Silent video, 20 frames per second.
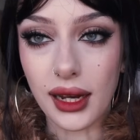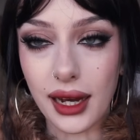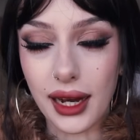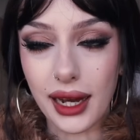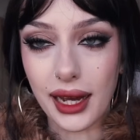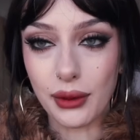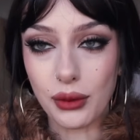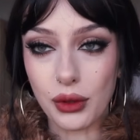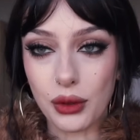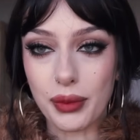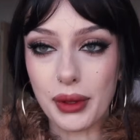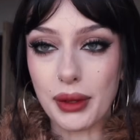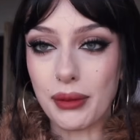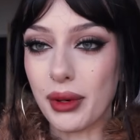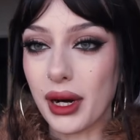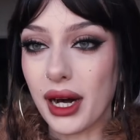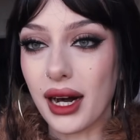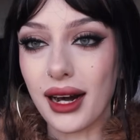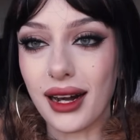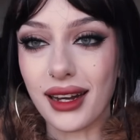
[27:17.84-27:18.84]
I will be
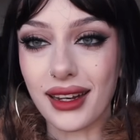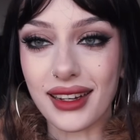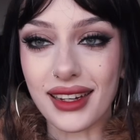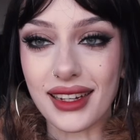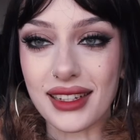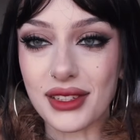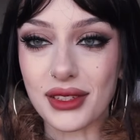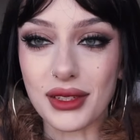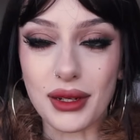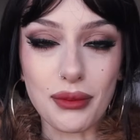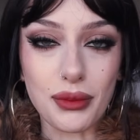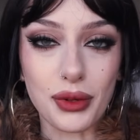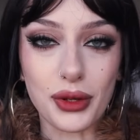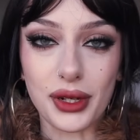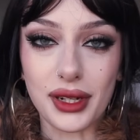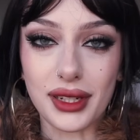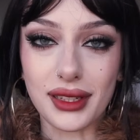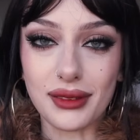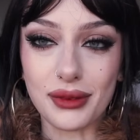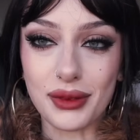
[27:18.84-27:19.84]
back at some
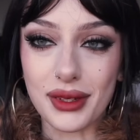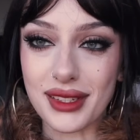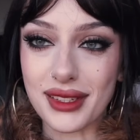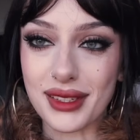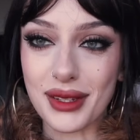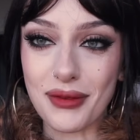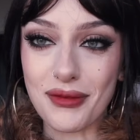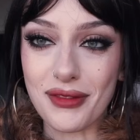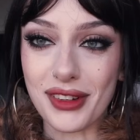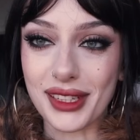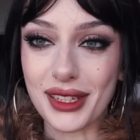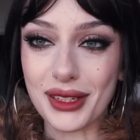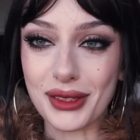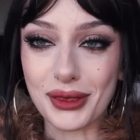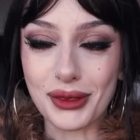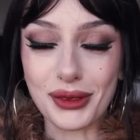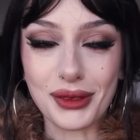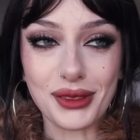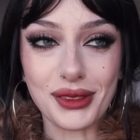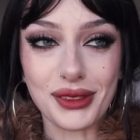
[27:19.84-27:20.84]
point with some
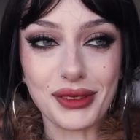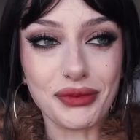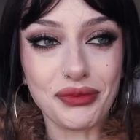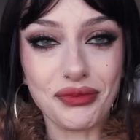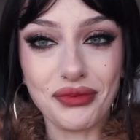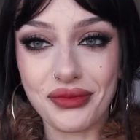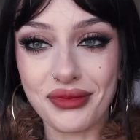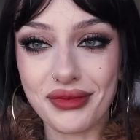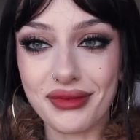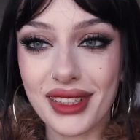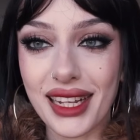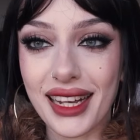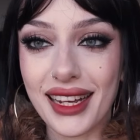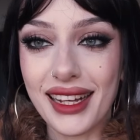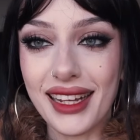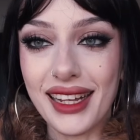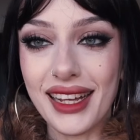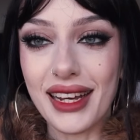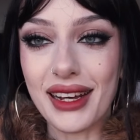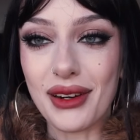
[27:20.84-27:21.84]
videos
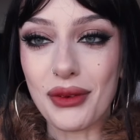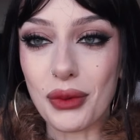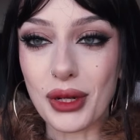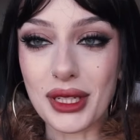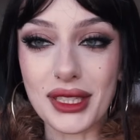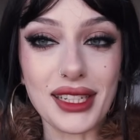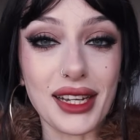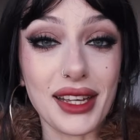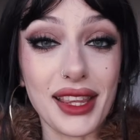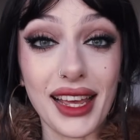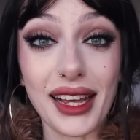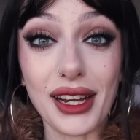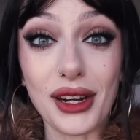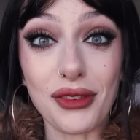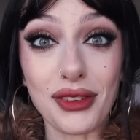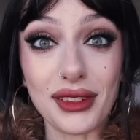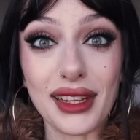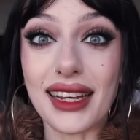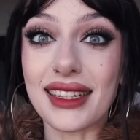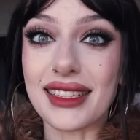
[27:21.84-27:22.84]
once I think
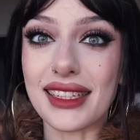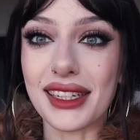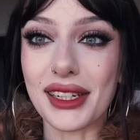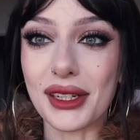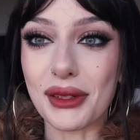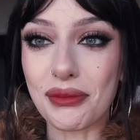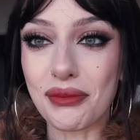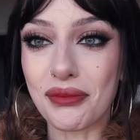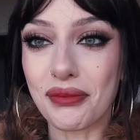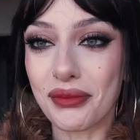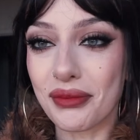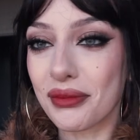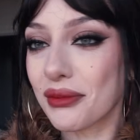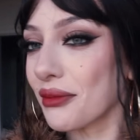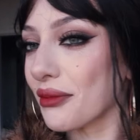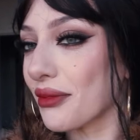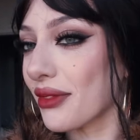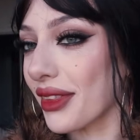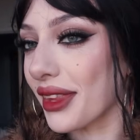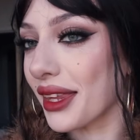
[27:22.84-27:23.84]
of an idea.
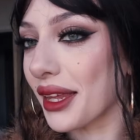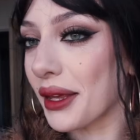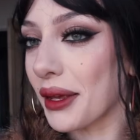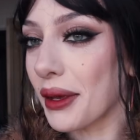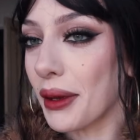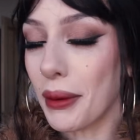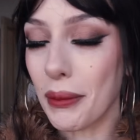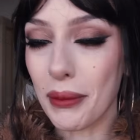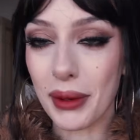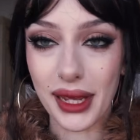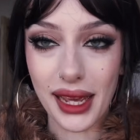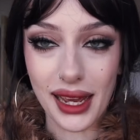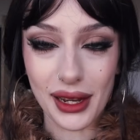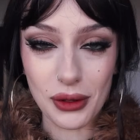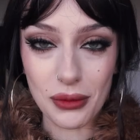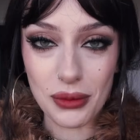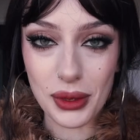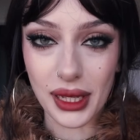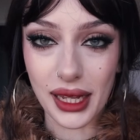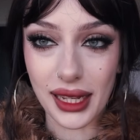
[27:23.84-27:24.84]
But yeah,
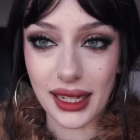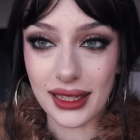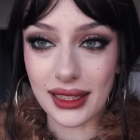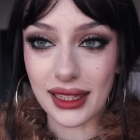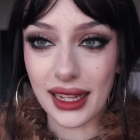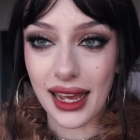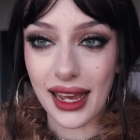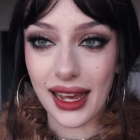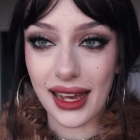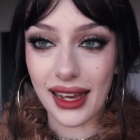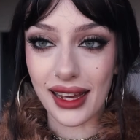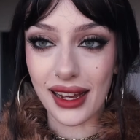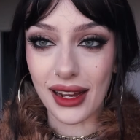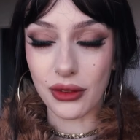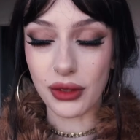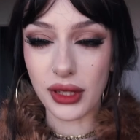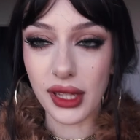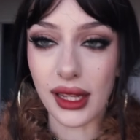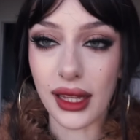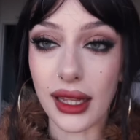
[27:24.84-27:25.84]
hope you liked it. I
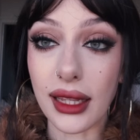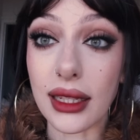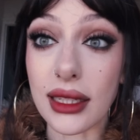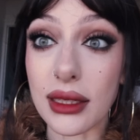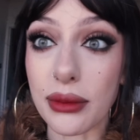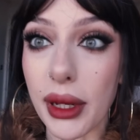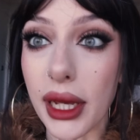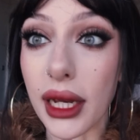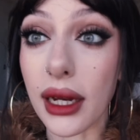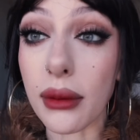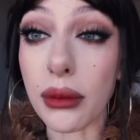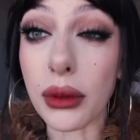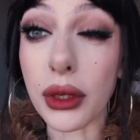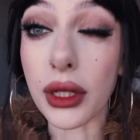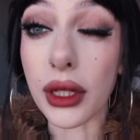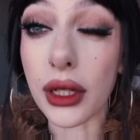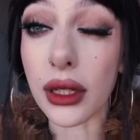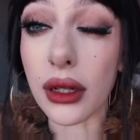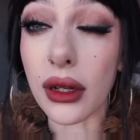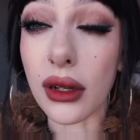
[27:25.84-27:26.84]
really like this makeup
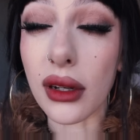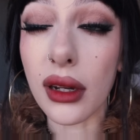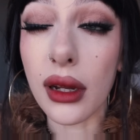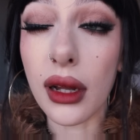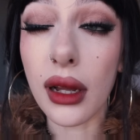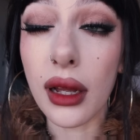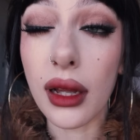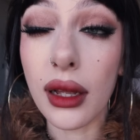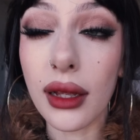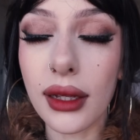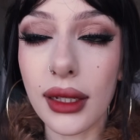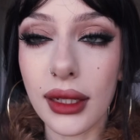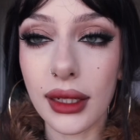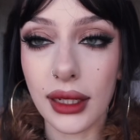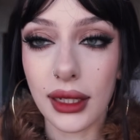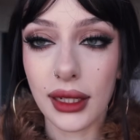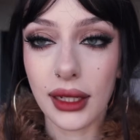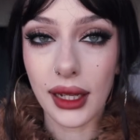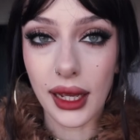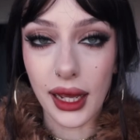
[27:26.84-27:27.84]
look, you know.
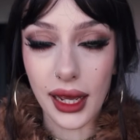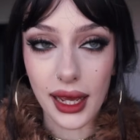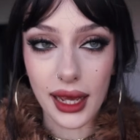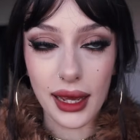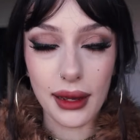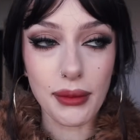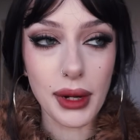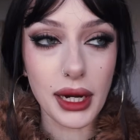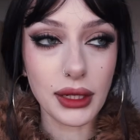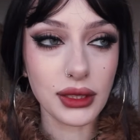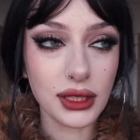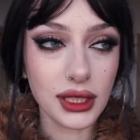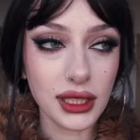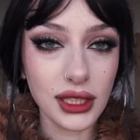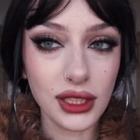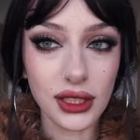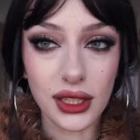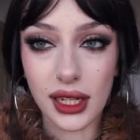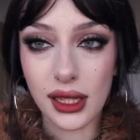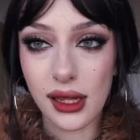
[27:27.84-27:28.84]
I'll
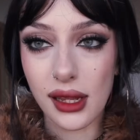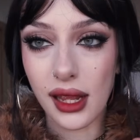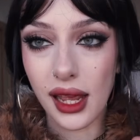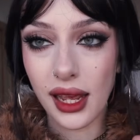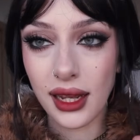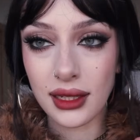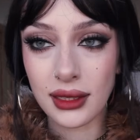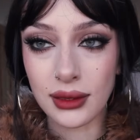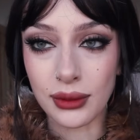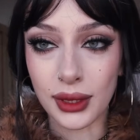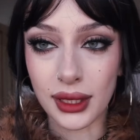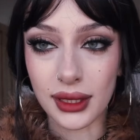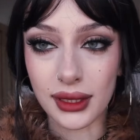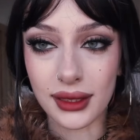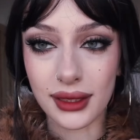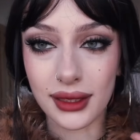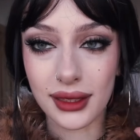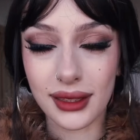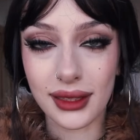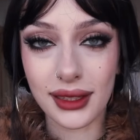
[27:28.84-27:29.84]
see you in the next
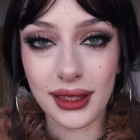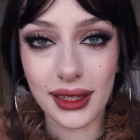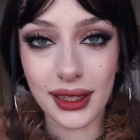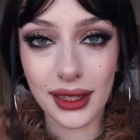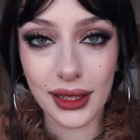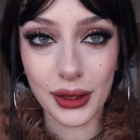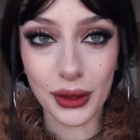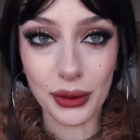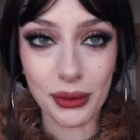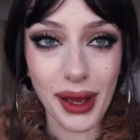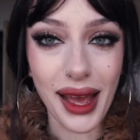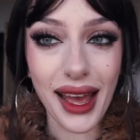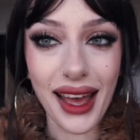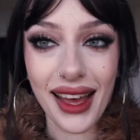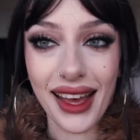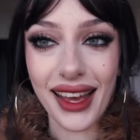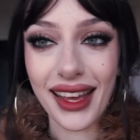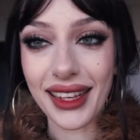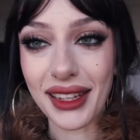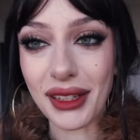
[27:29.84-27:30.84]
one.
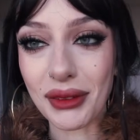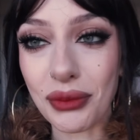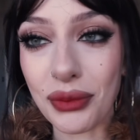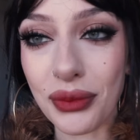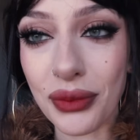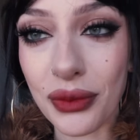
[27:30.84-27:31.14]
Goodbye.